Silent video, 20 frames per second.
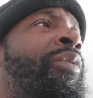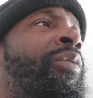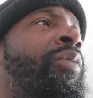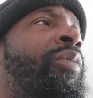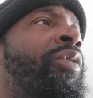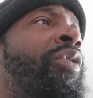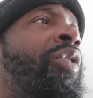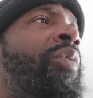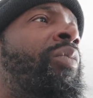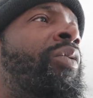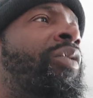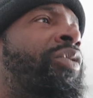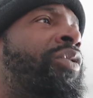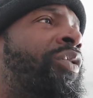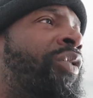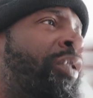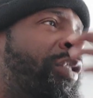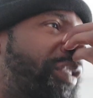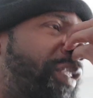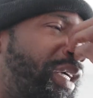we almost
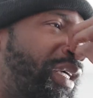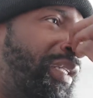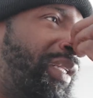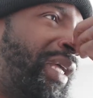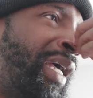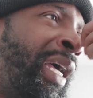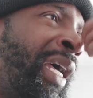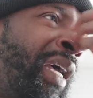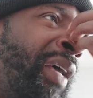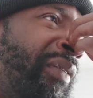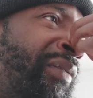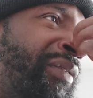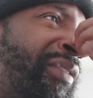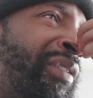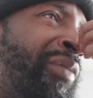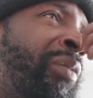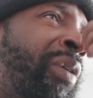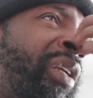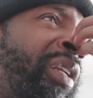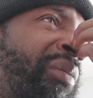lost our lives.
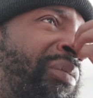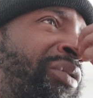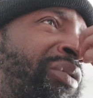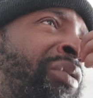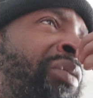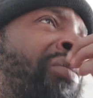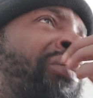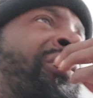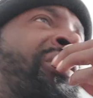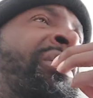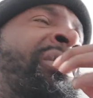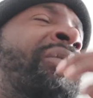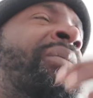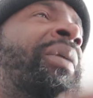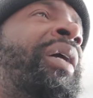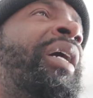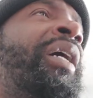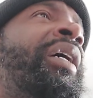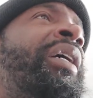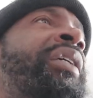He wound up shooting
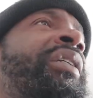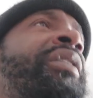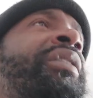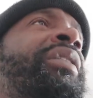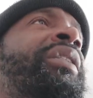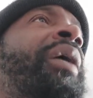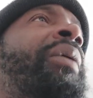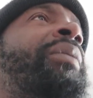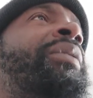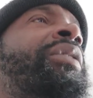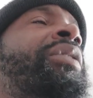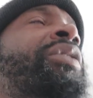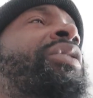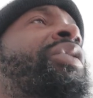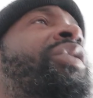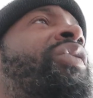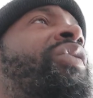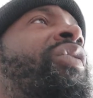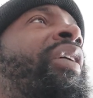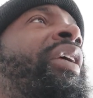somebody. And that was just
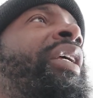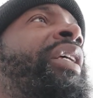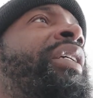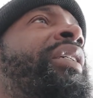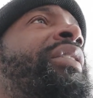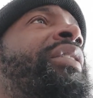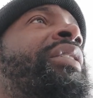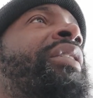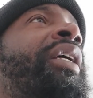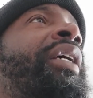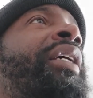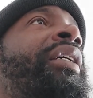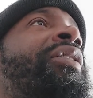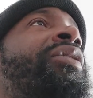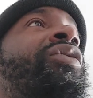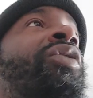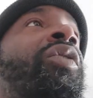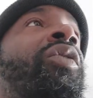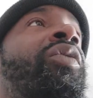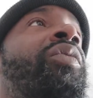crazy. Like,
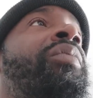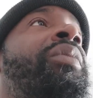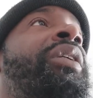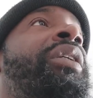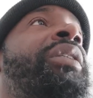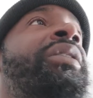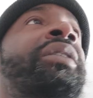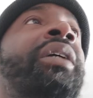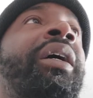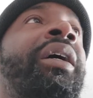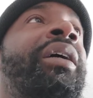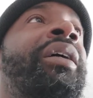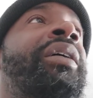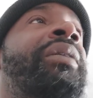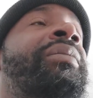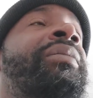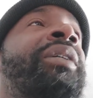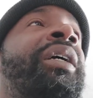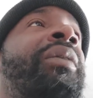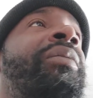so many
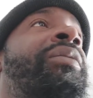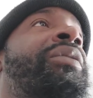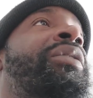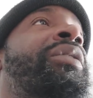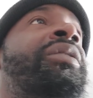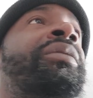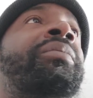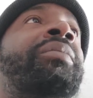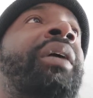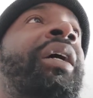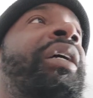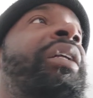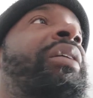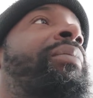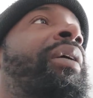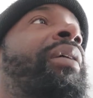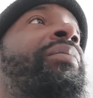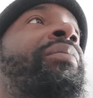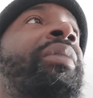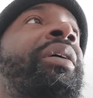times I was just
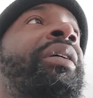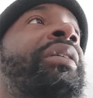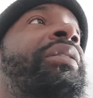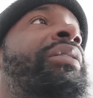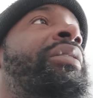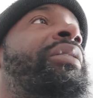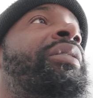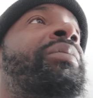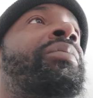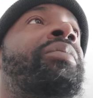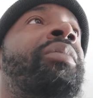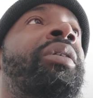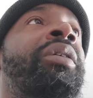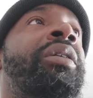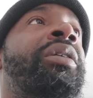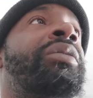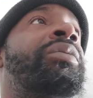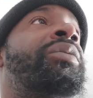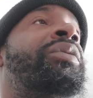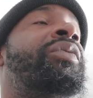minding my business and
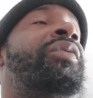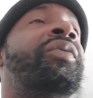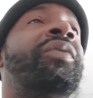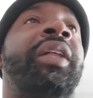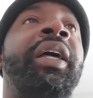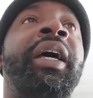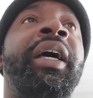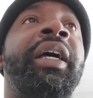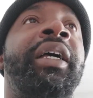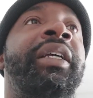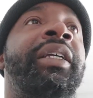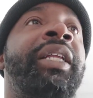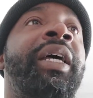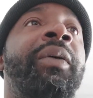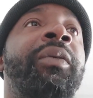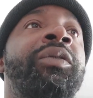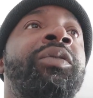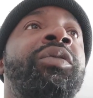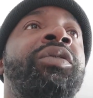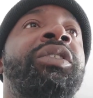bullets was flying. I
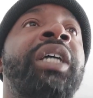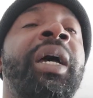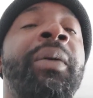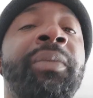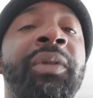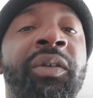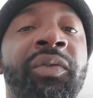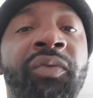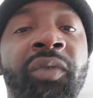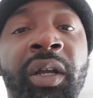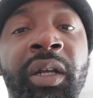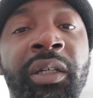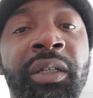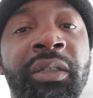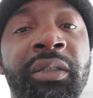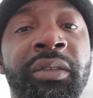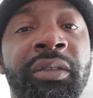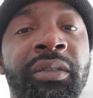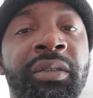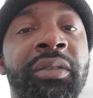was on Chaplain
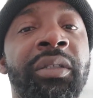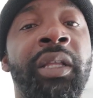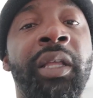Ruckus.